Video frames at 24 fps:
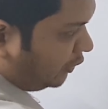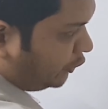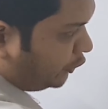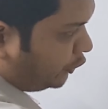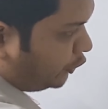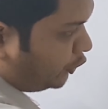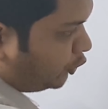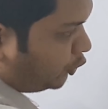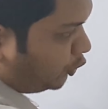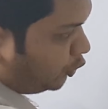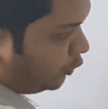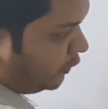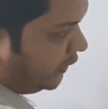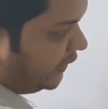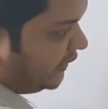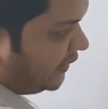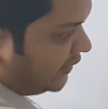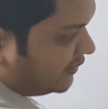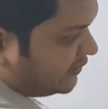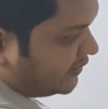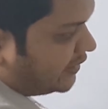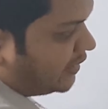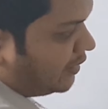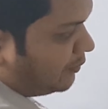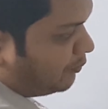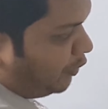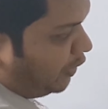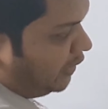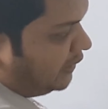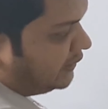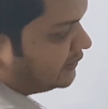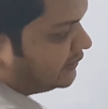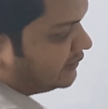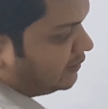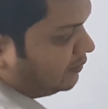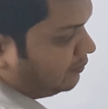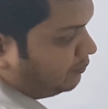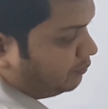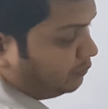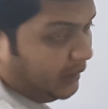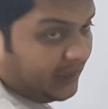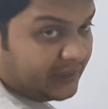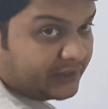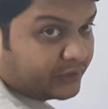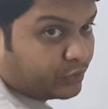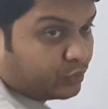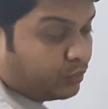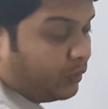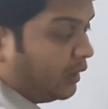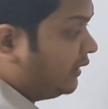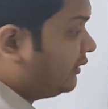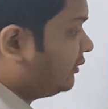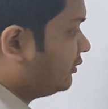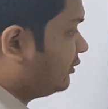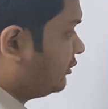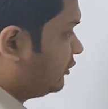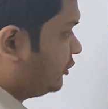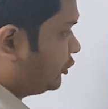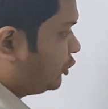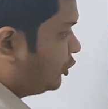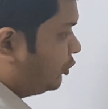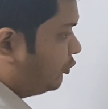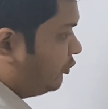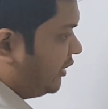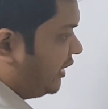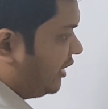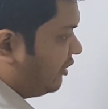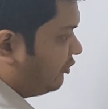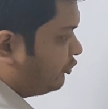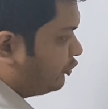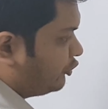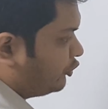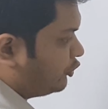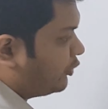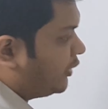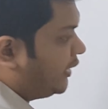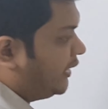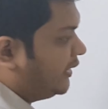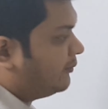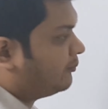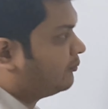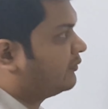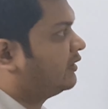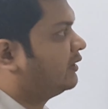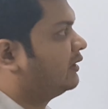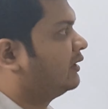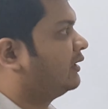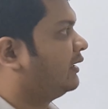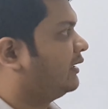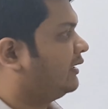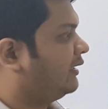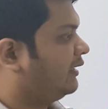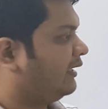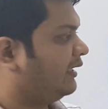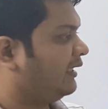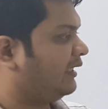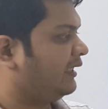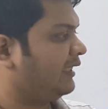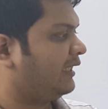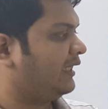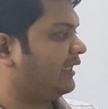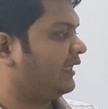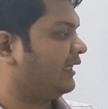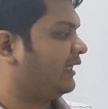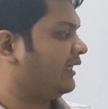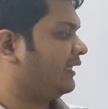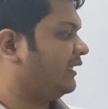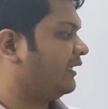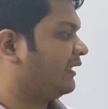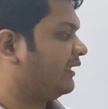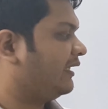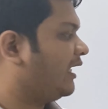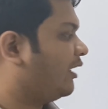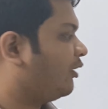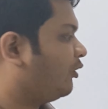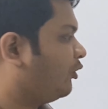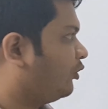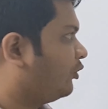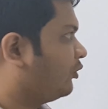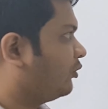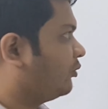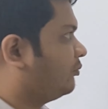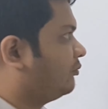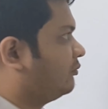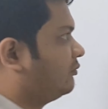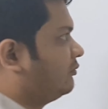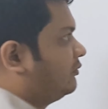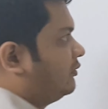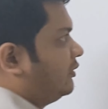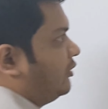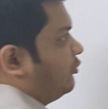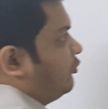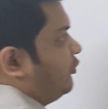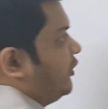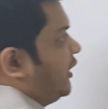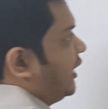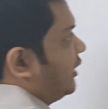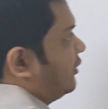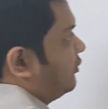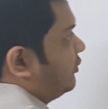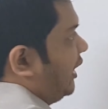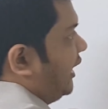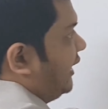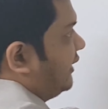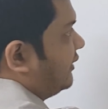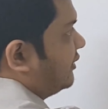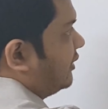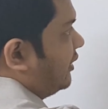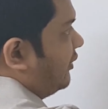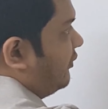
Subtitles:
2 intersecting points plus 1, so we have 3. Now we can write the